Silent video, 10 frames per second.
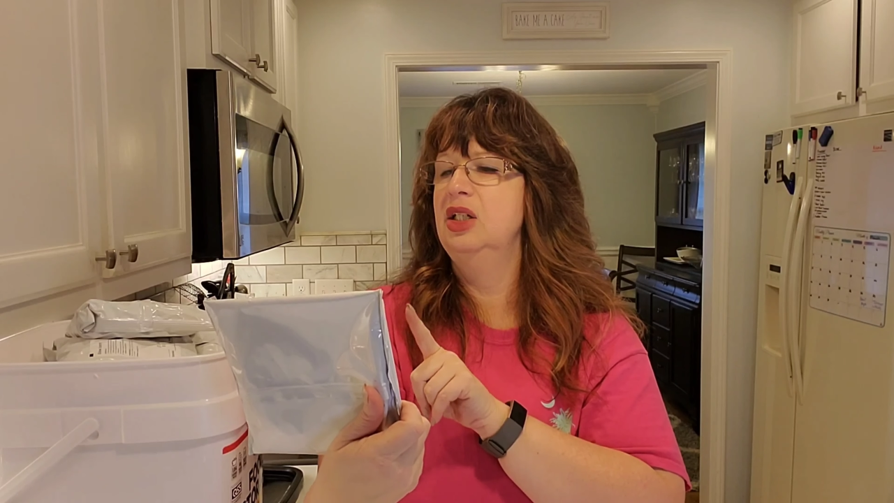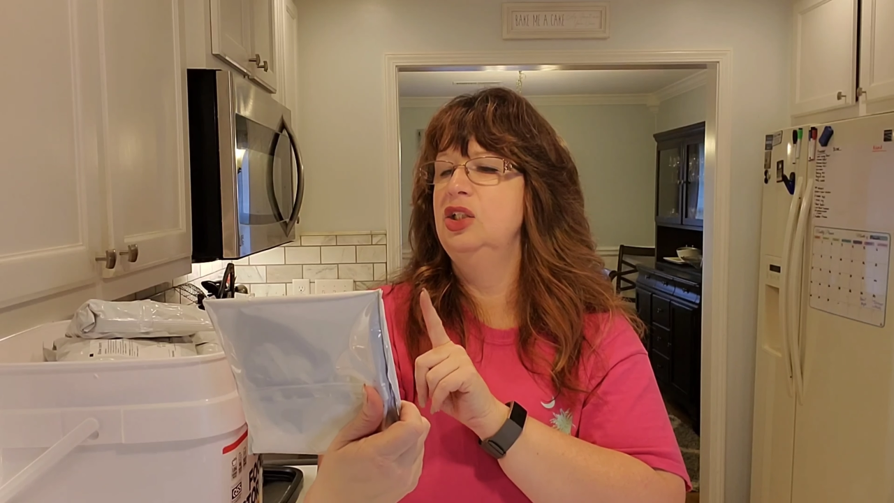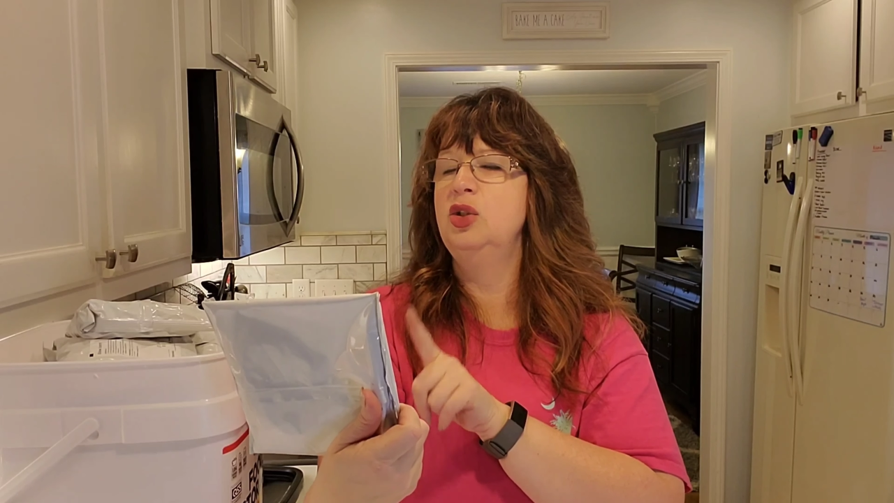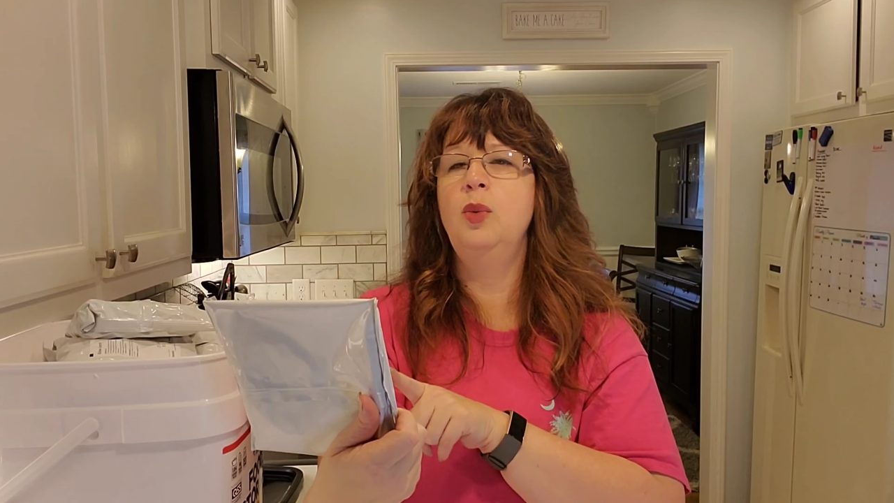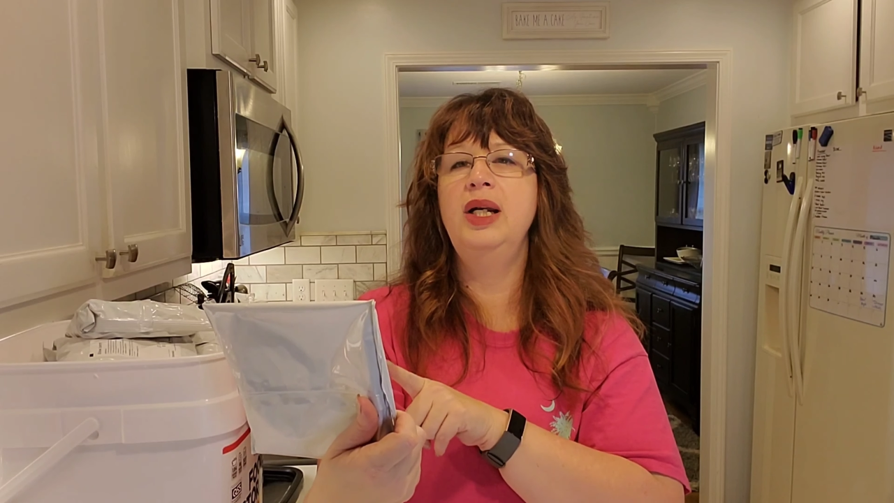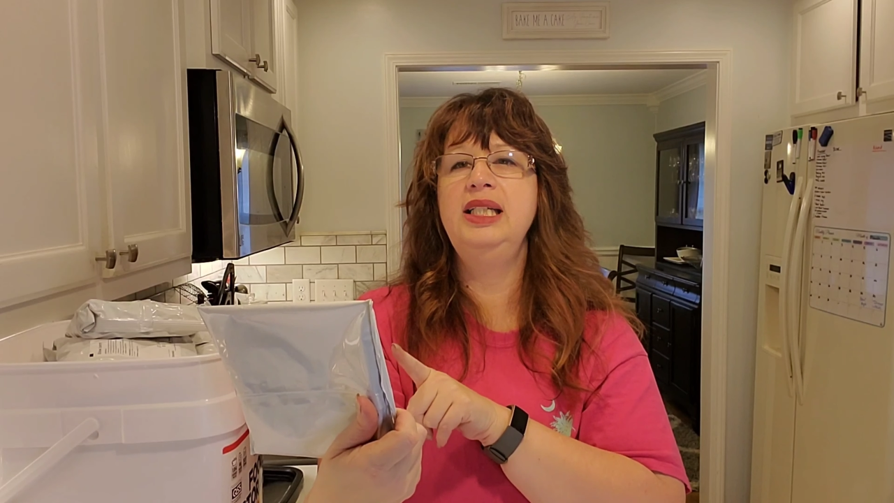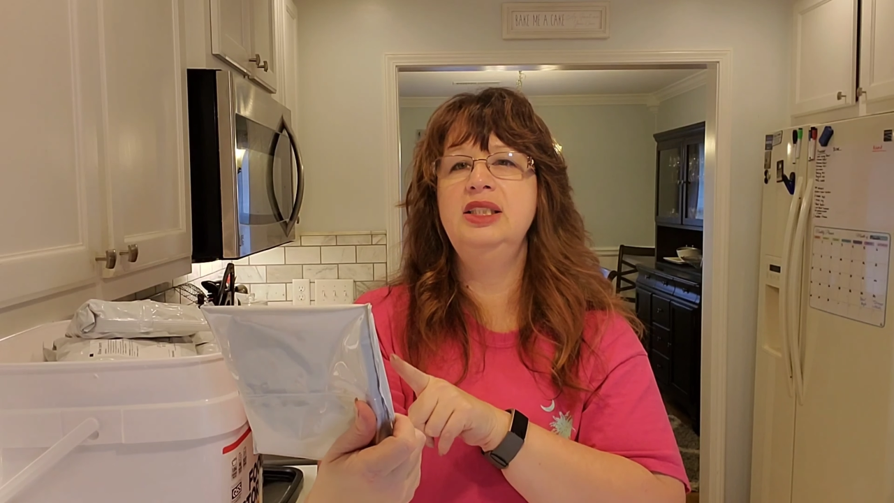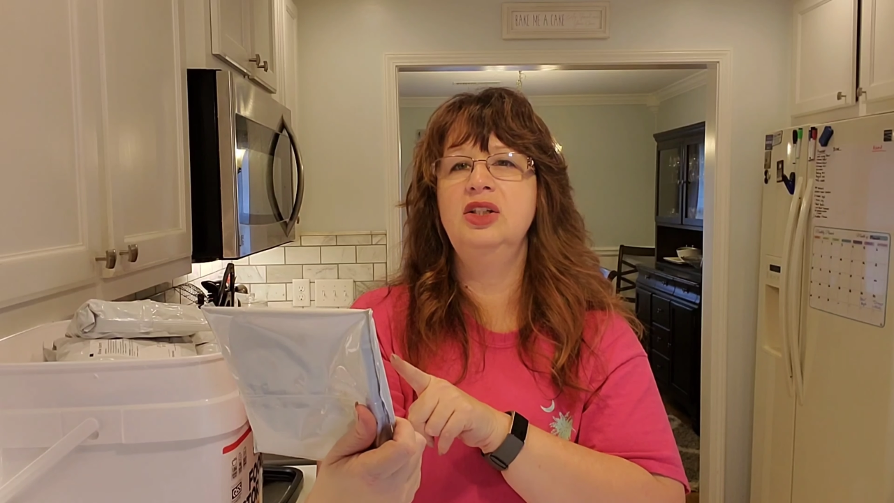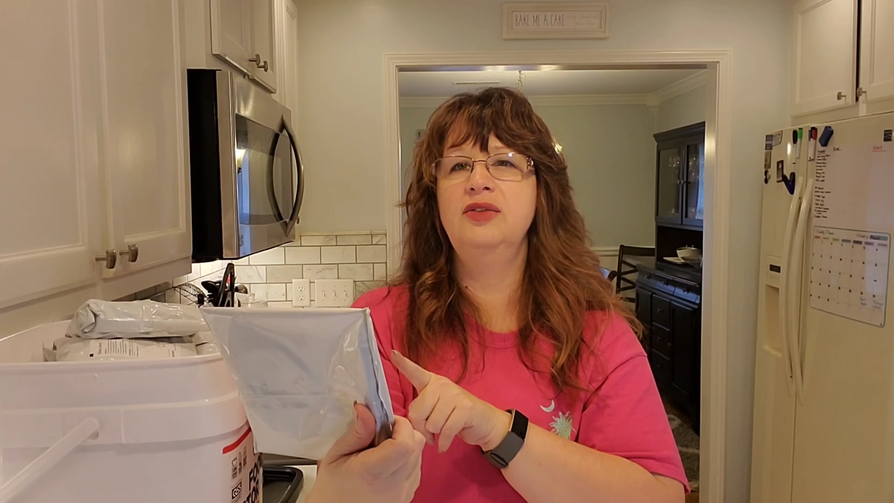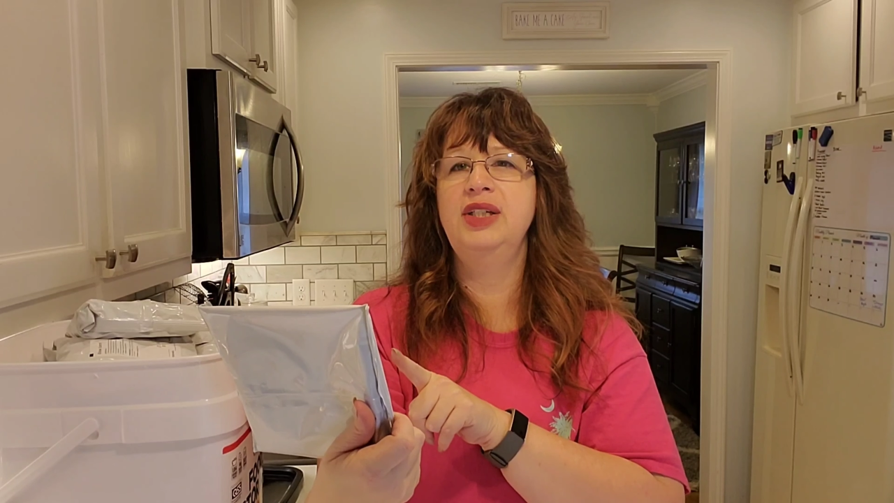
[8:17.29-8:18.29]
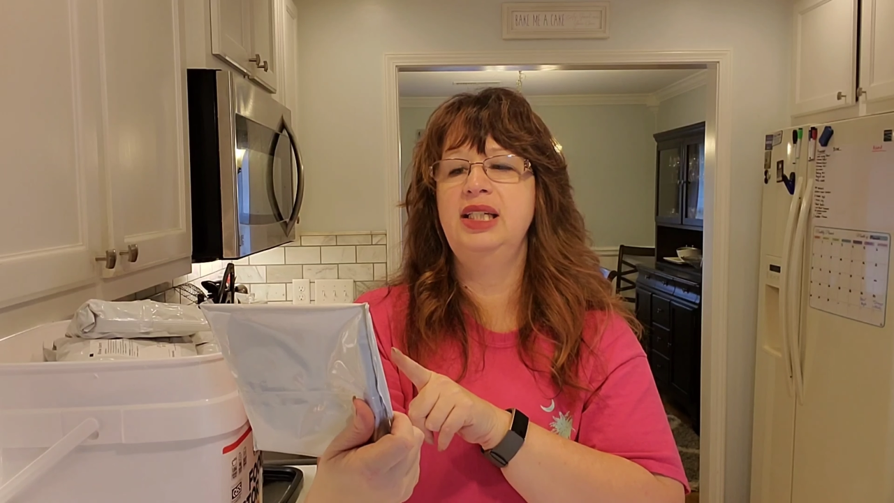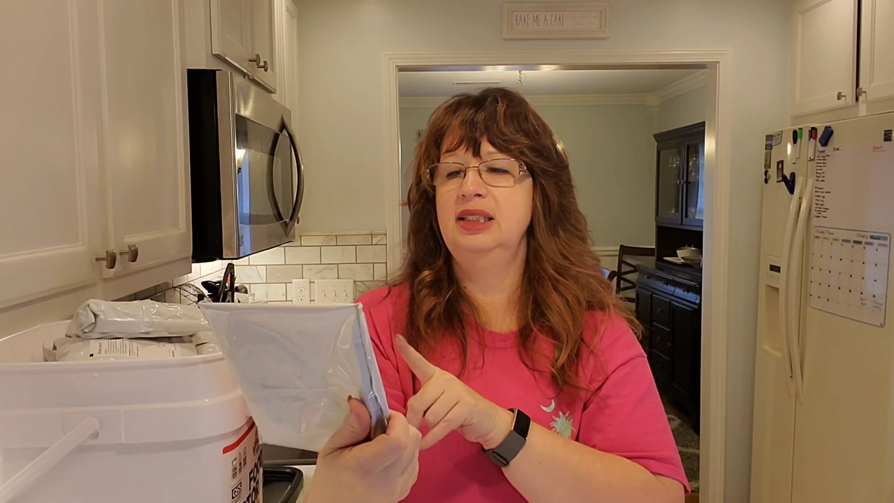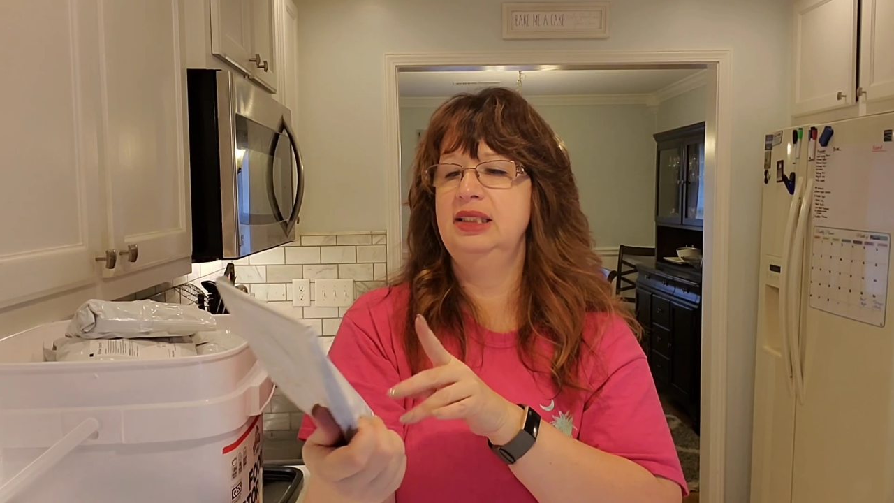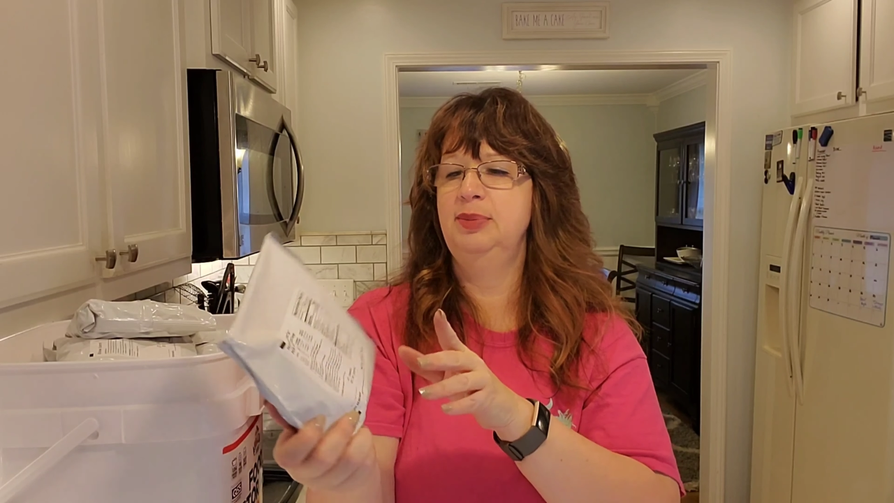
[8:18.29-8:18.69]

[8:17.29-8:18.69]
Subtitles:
20 servings